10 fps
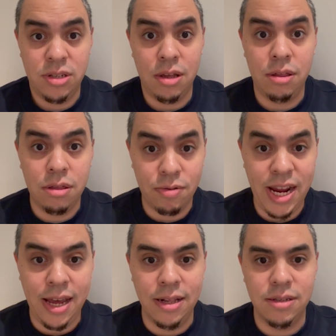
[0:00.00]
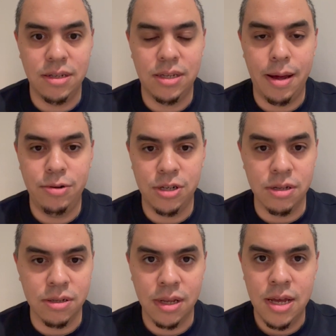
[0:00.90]
to 3
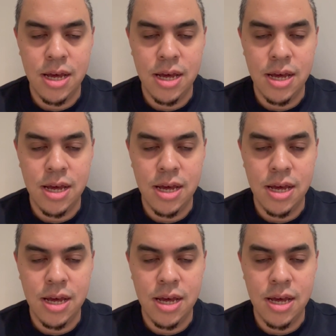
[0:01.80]
interceptions.